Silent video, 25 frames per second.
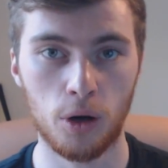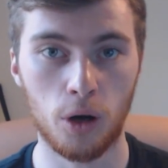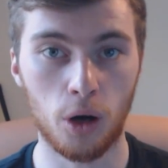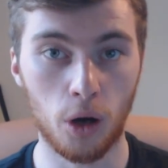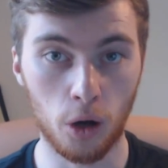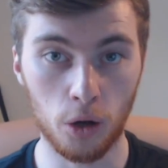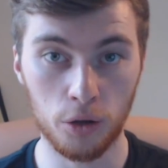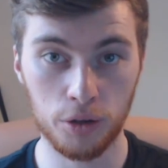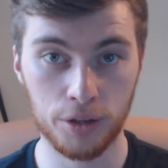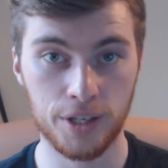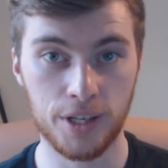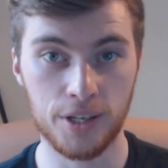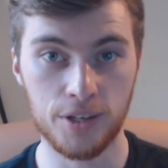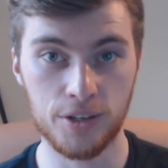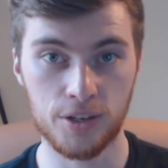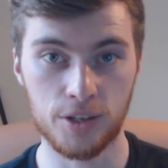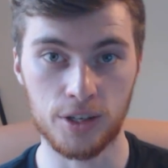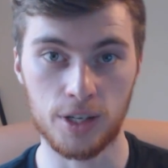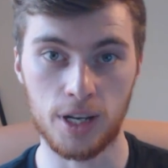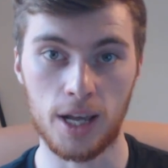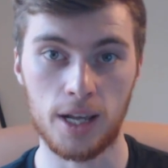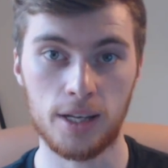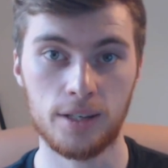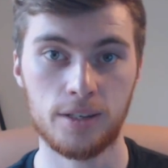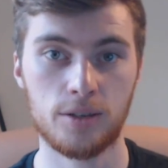on the
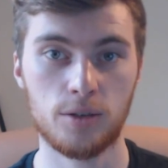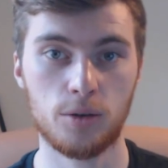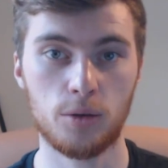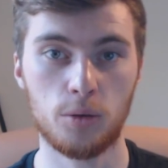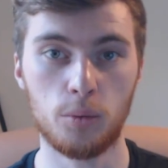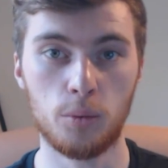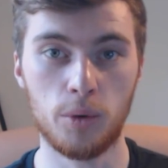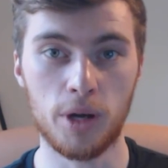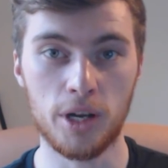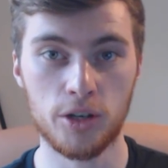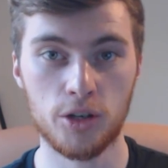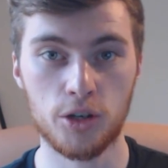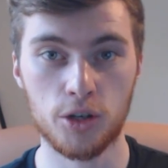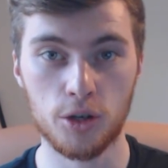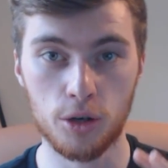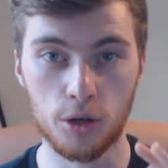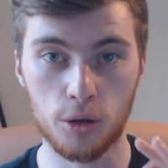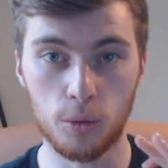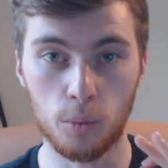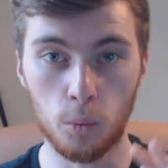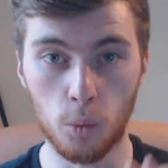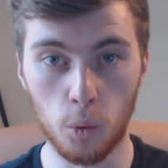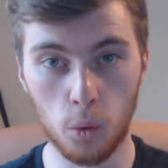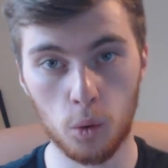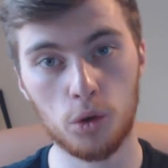internet which
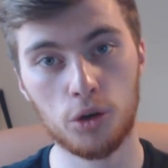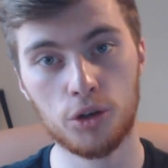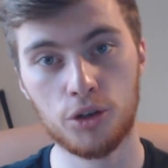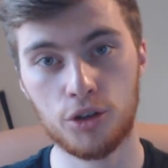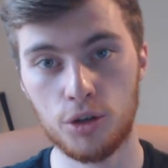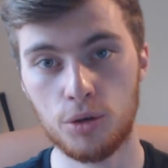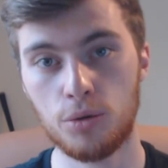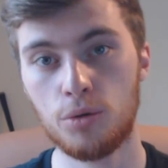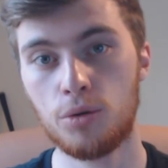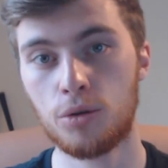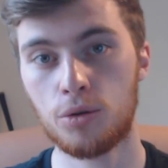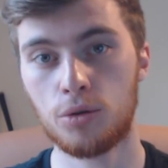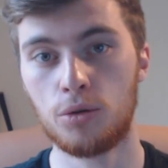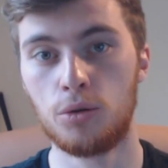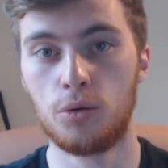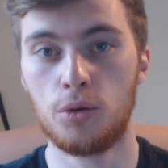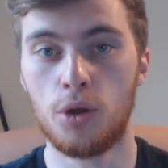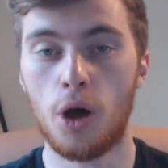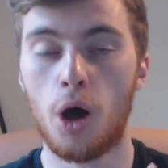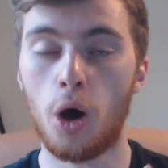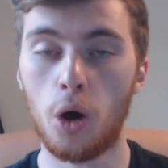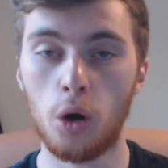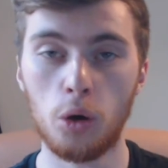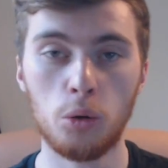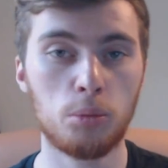walks you through
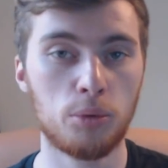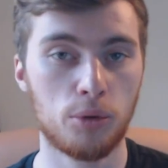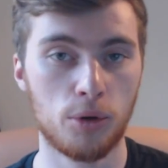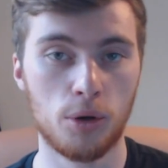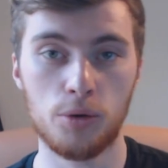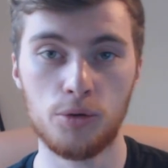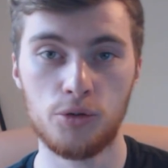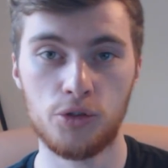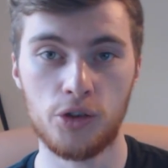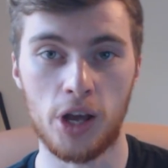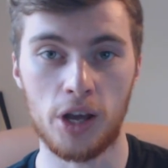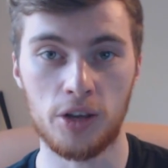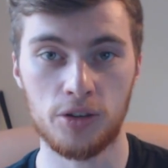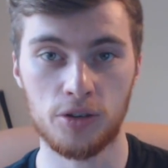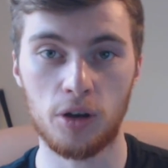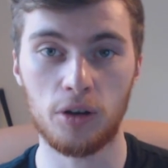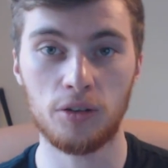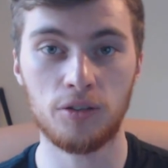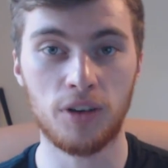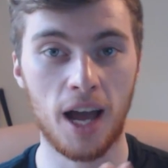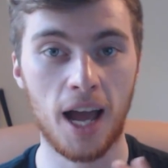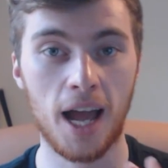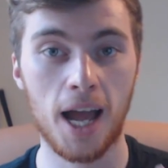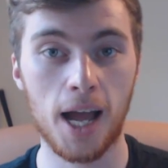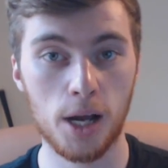the whole process
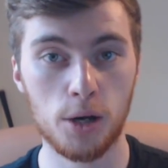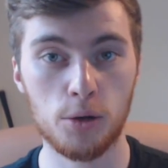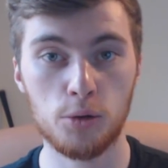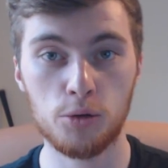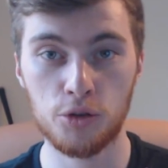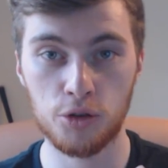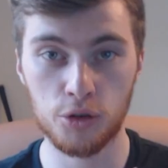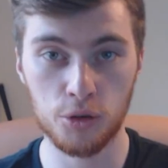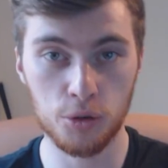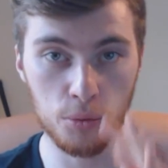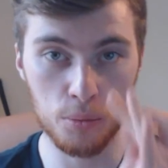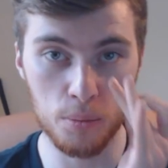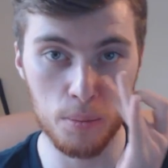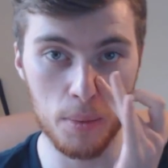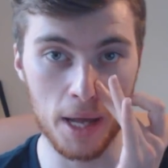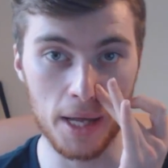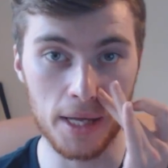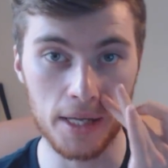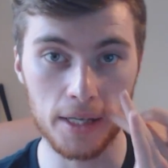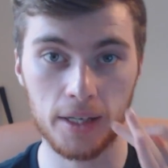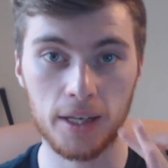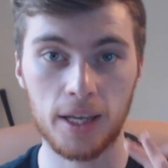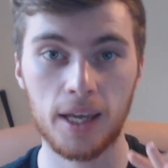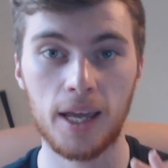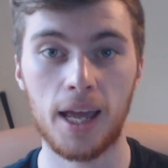of how to
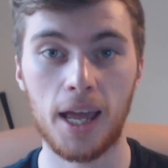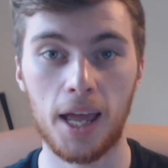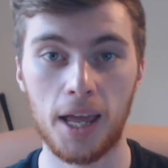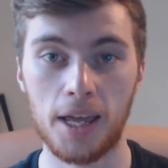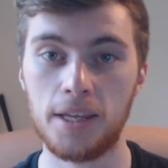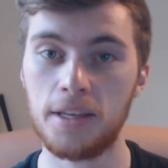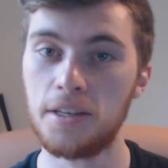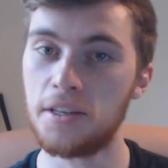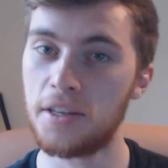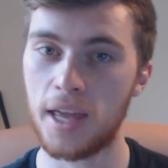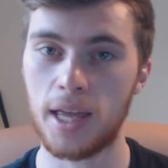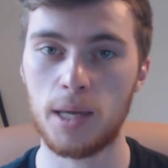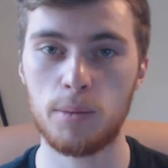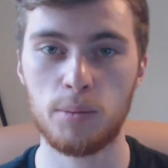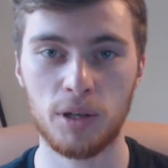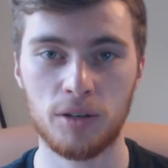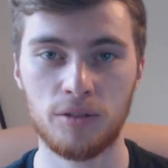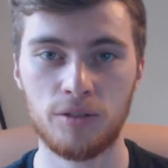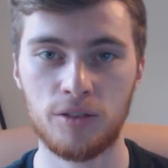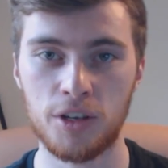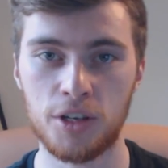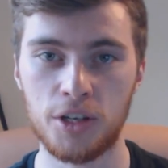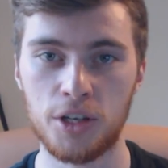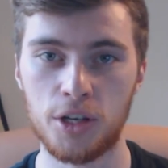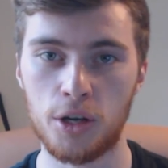make a
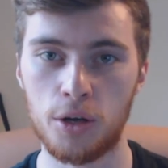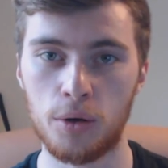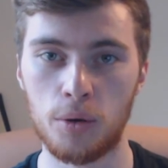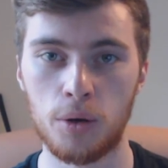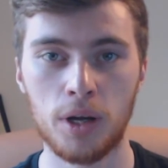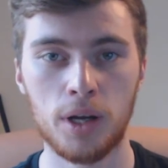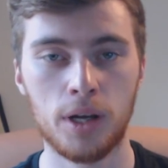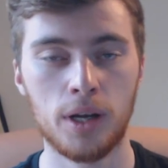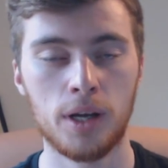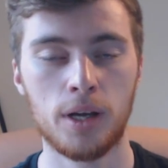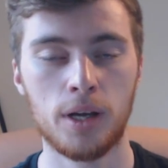gaming video.